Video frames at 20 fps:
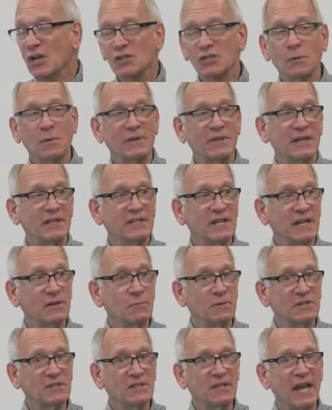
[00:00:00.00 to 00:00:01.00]
So what they
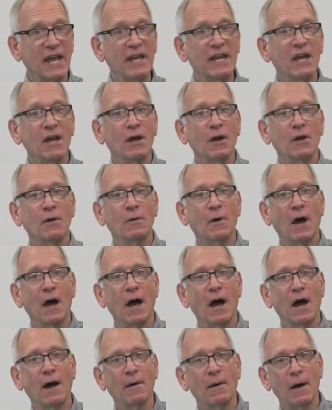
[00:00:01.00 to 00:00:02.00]
did was they,
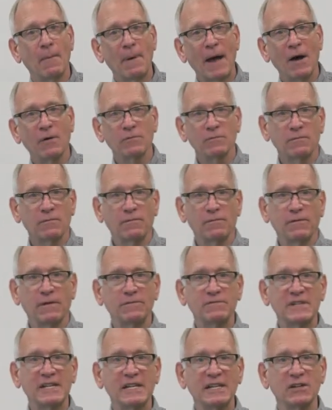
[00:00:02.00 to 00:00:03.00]
uh, about
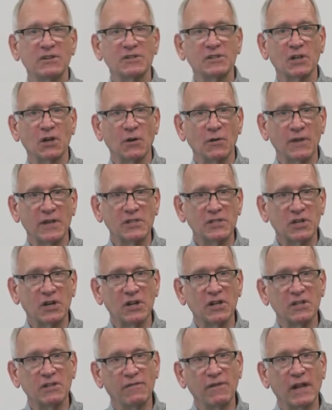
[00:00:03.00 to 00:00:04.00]
15 years ago, they
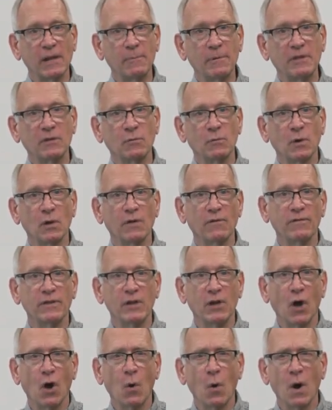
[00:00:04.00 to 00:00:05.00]
started developing the role of
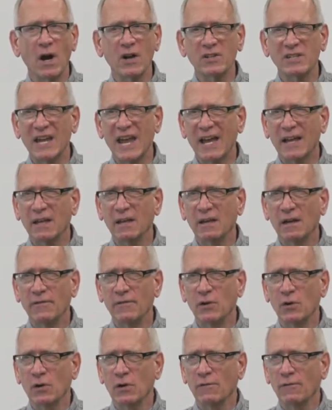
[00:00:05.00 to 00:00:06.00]
the OR tech. Have
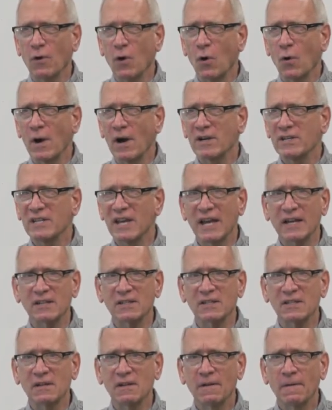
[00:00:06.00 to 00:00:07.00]
you heard of OR
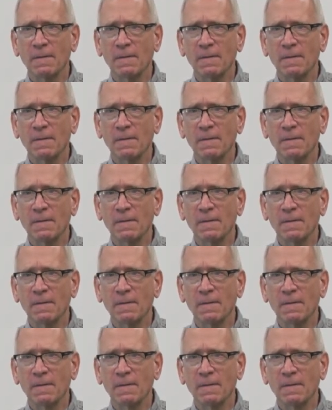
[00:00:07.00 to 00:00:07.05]
techs?